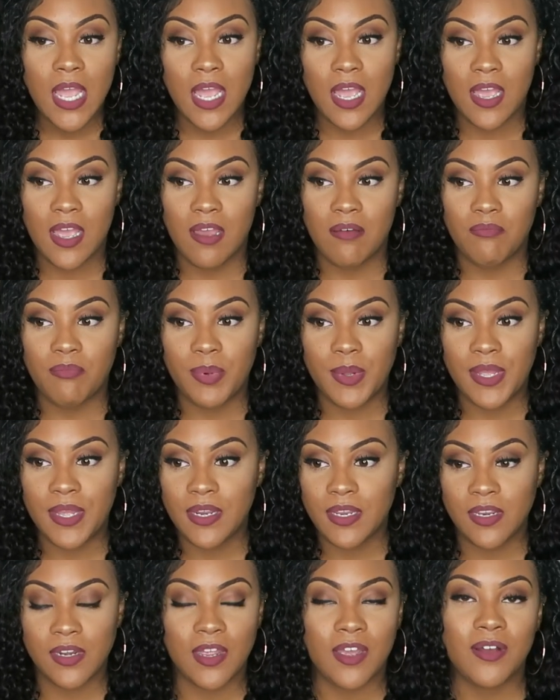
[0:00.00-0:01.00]

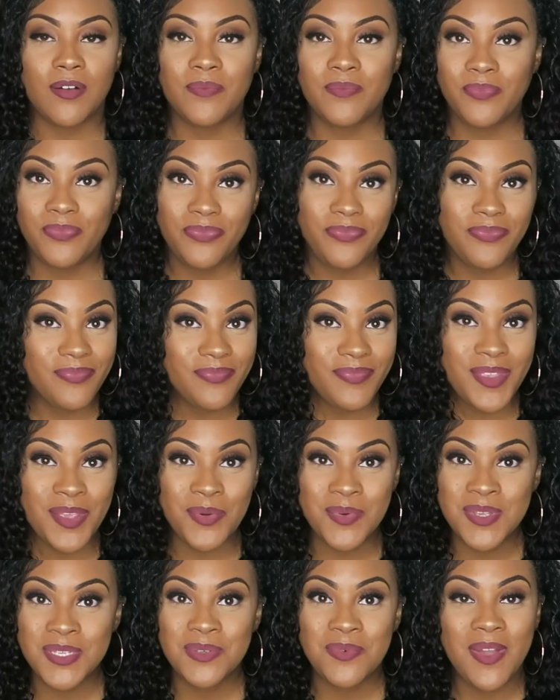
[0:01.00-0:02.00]
But you know,
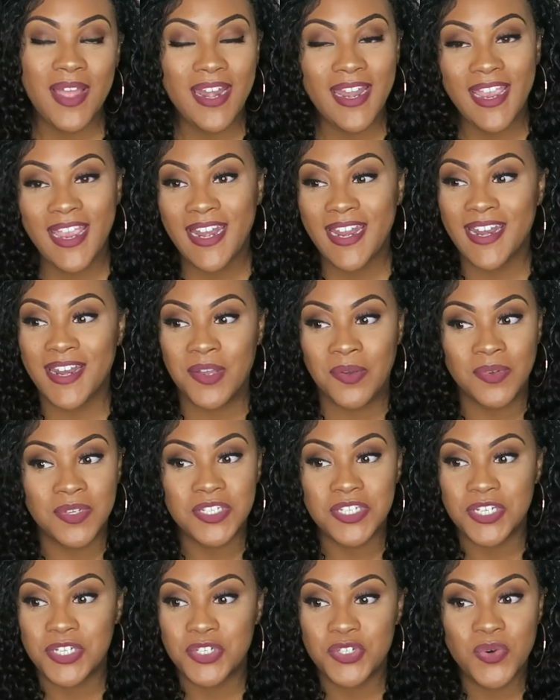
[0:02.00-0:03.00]
it was a wedding and it
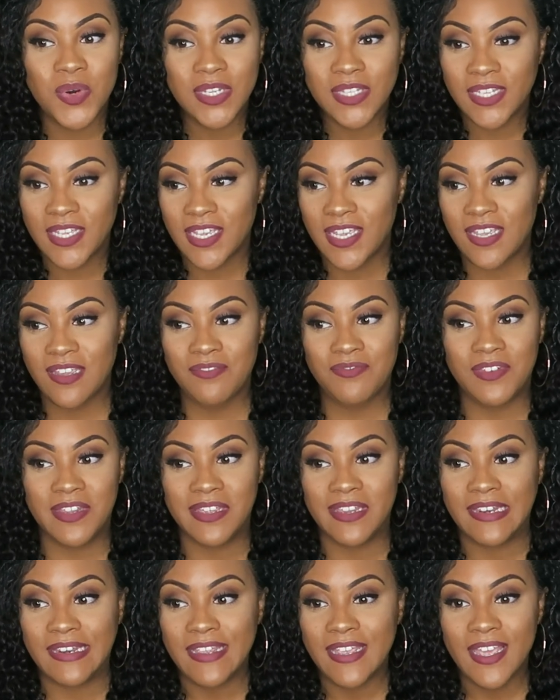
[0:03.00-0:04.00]
was just short-lived,
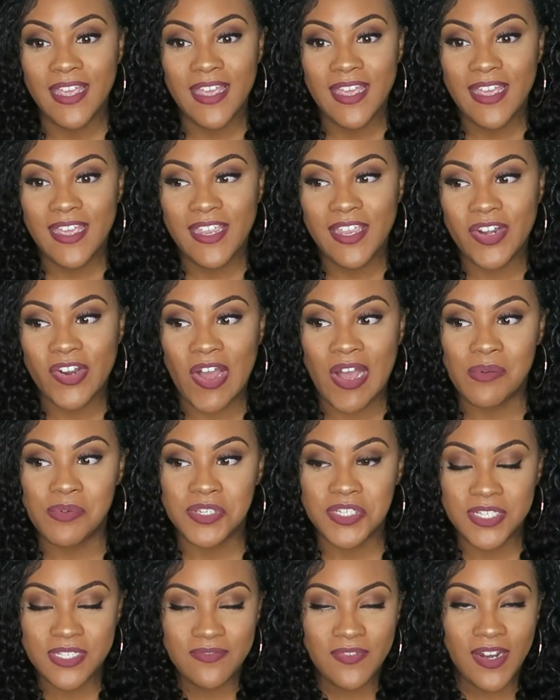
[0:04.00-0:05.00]
and you know, I
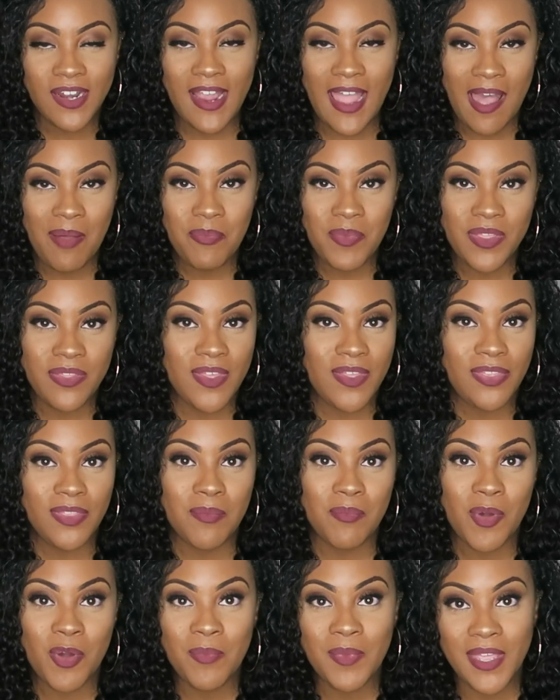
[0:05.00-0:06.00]
was just very happy that
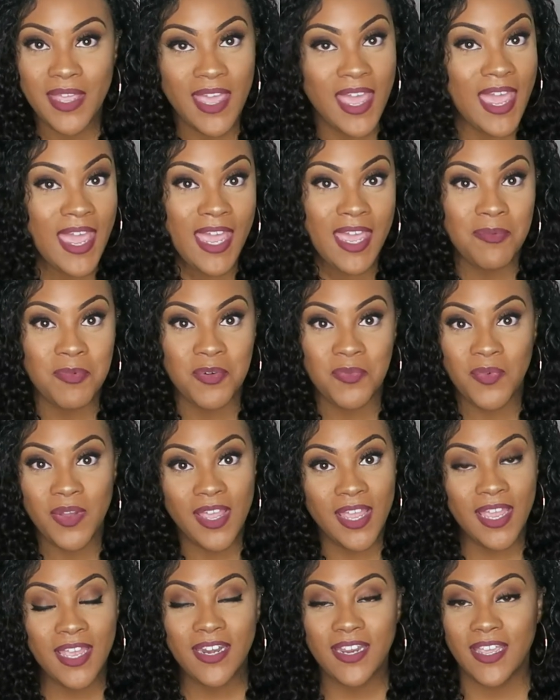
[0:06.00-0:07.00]
the moment came and
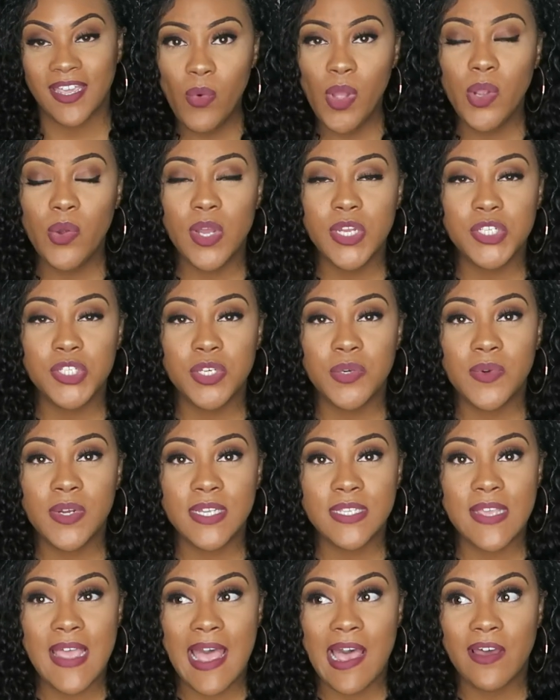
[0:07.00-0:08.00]
went. And one question
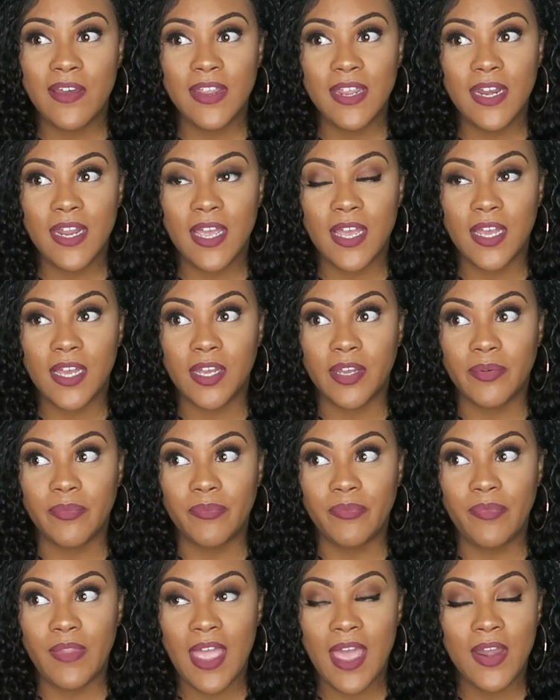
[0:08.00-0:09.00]
was, how did
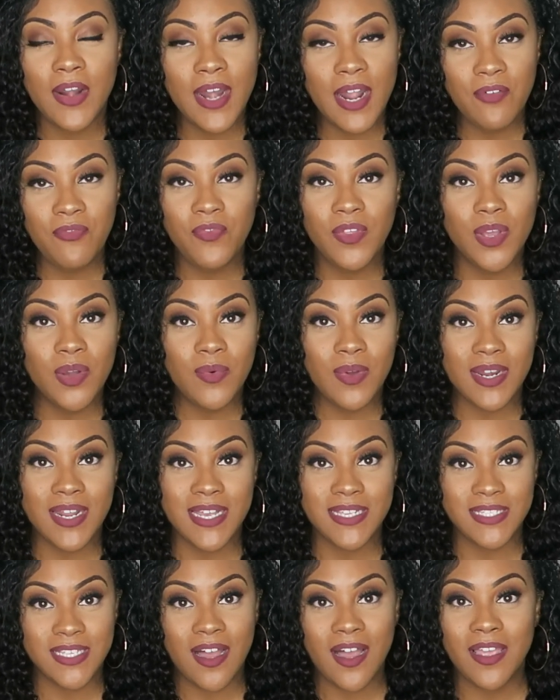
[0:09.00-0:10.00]
I feel when
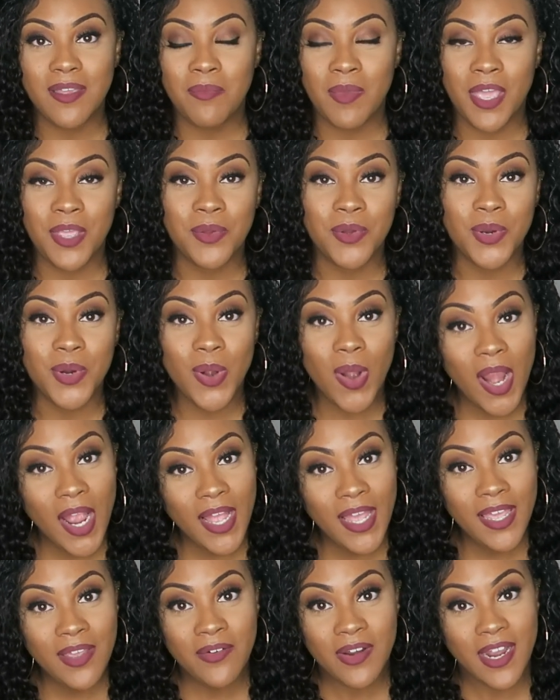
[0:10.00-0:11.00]
I saw Emmanuel
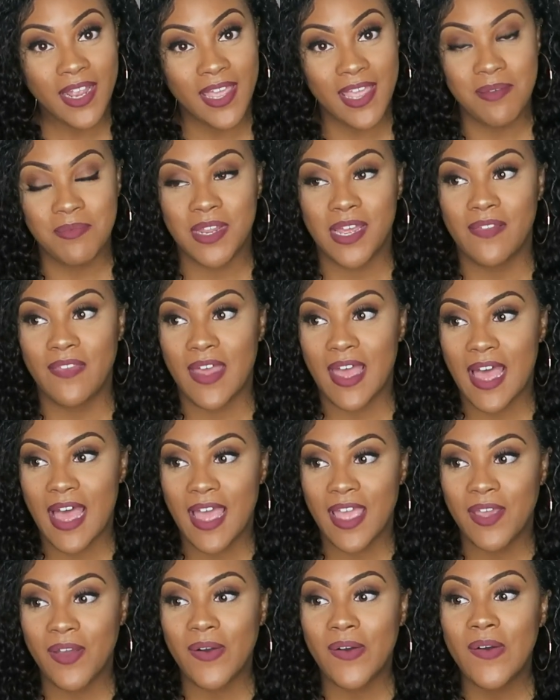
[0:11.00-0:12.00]
crying when I came down the
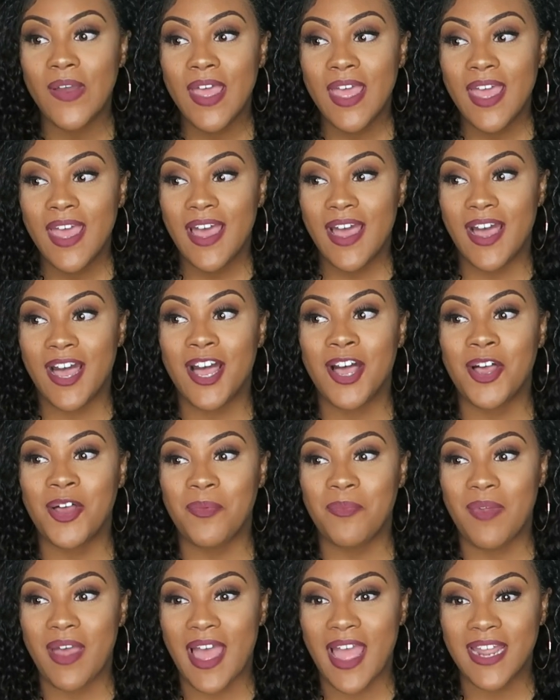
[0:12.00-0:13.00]
aisle?
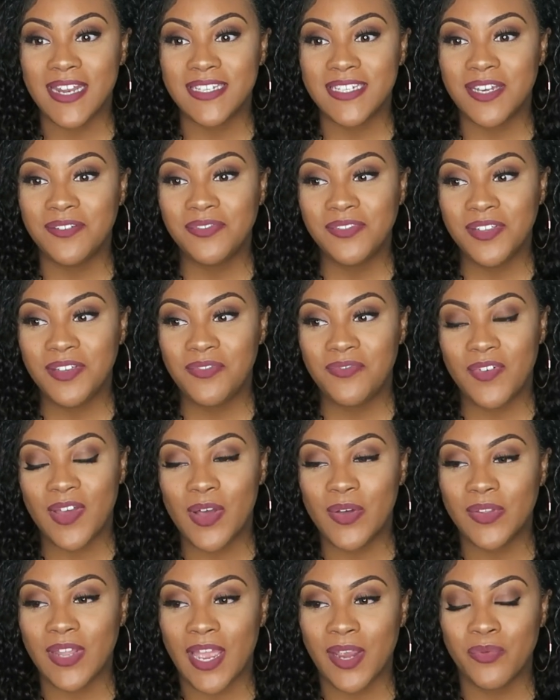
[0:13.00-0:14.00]
I definitely
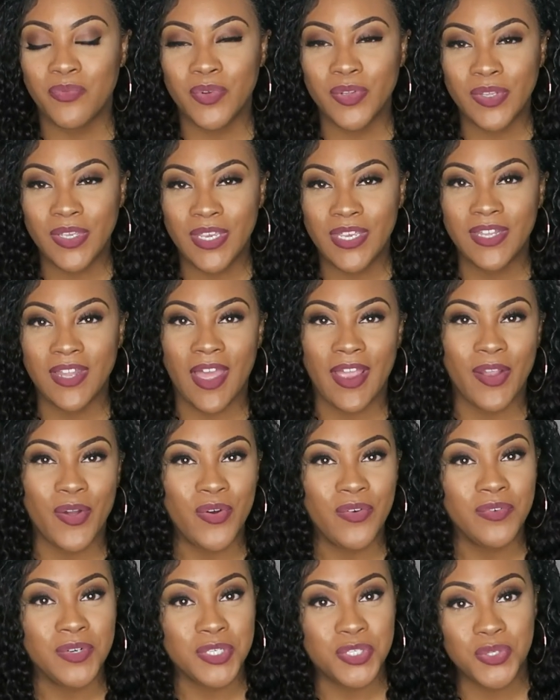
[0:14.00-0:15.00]
felt like really like
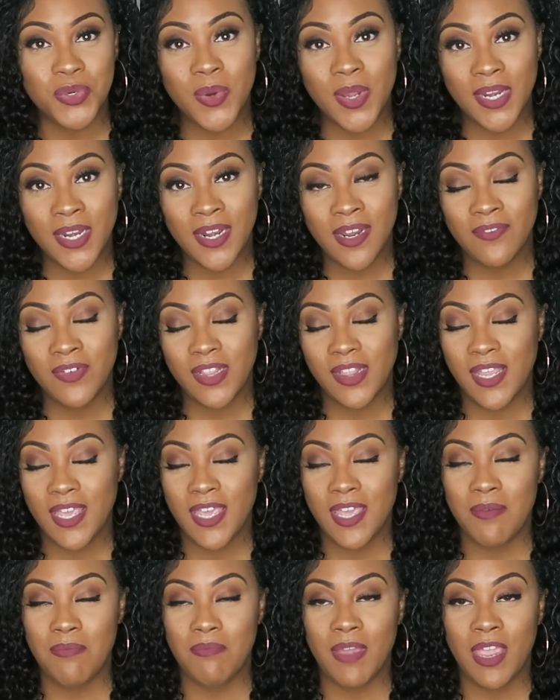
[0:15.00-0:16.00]
overjoyed and
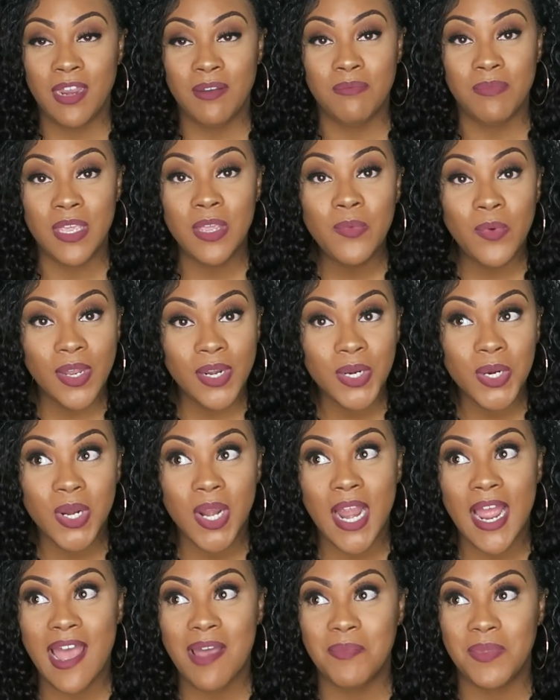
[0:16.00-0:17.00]
everything. It made me want to
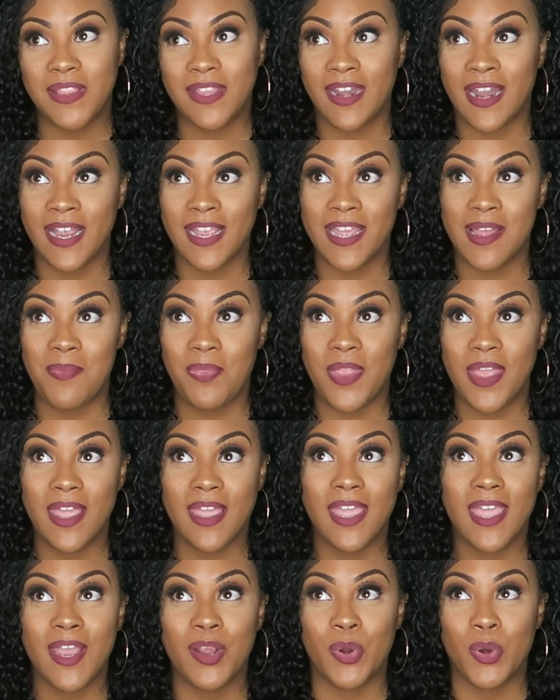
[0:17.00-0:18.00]
cry, but then I kept
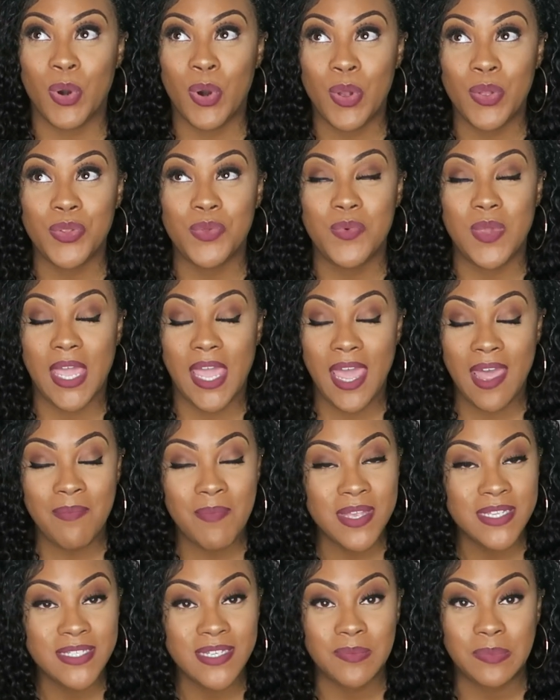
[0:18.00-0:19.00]
thinking, girl, you can't
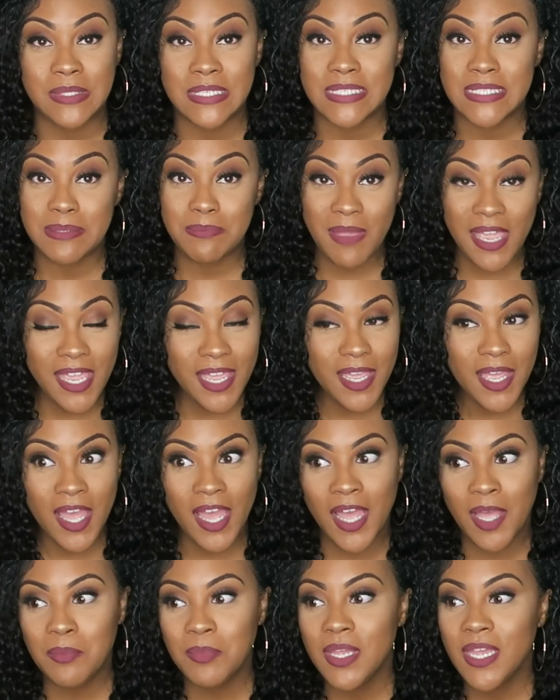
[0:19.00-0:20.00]
mess up this
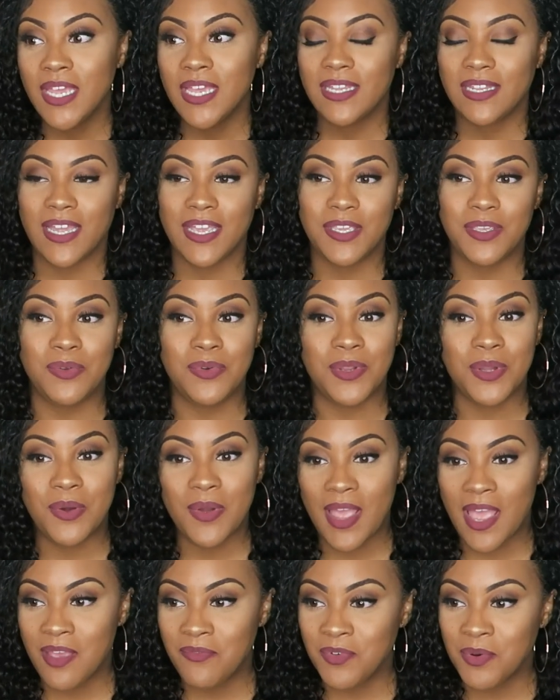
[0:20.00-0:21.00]
makeup. Like, you
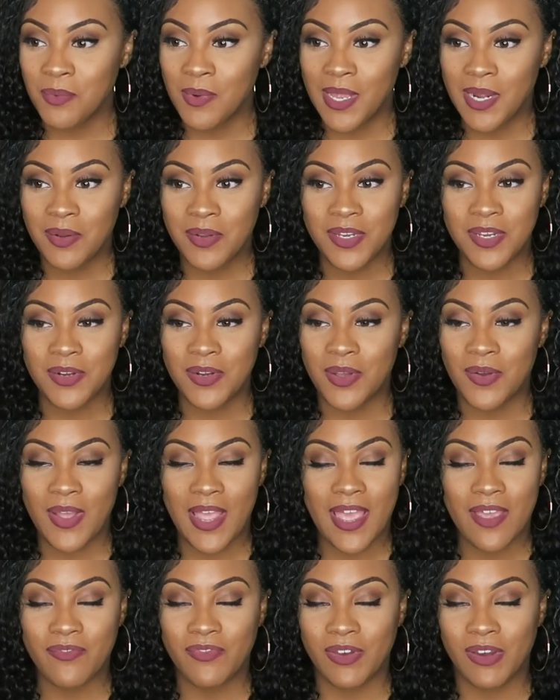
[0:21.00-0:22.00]
don't have your wedding, you don't
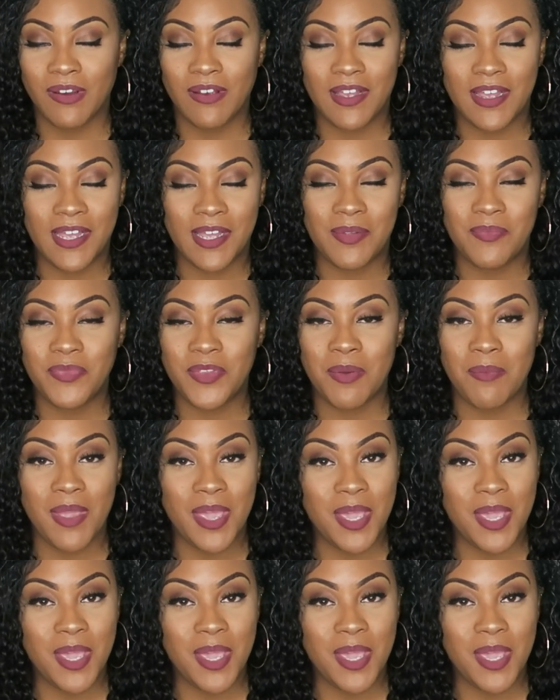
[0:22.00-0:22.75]
have your